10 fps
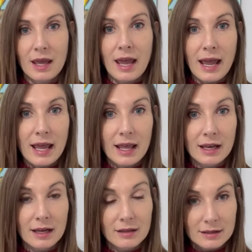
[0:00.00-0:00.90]

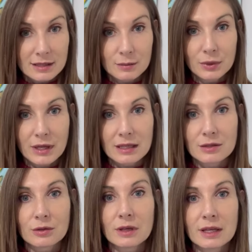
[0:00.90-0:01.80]
And the simple
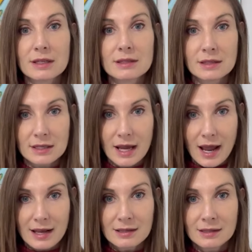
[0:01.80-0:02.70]
answer is
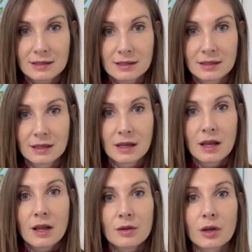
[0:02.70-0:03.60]
yes.
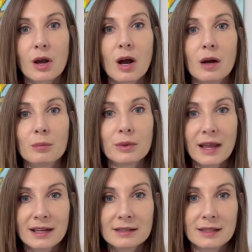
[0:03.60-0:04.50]
The
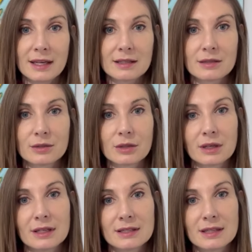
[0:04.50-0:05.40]
complex answer
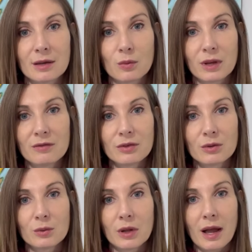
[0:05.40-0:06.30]
is that waiver
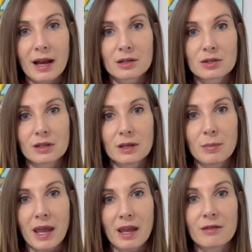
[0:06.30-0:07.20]
will actually
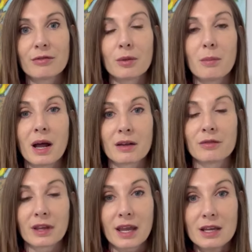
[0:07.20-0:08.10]
pay for
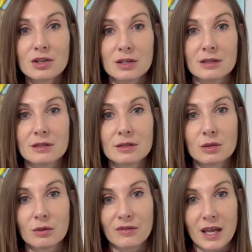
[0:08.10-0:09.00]
modifications
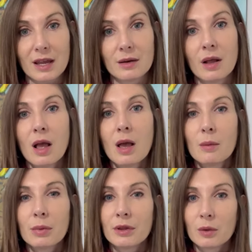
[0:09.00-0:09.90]
to a van,
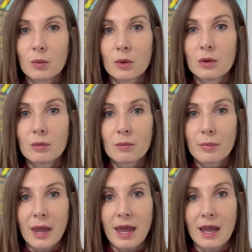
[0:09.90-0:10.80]
but they won't
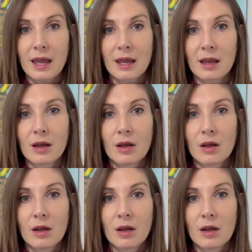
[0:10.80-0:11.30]
pay